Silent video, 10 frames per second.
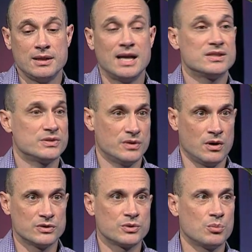that's
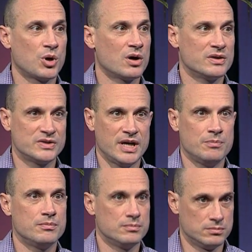also part of the state
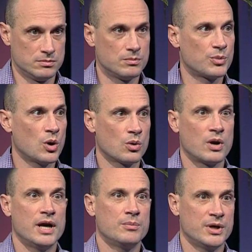
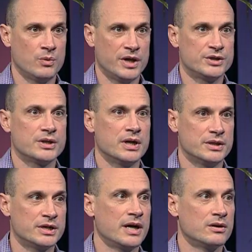program in which a uh,
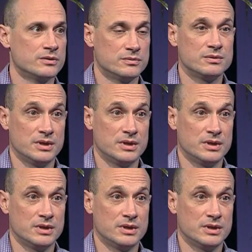child,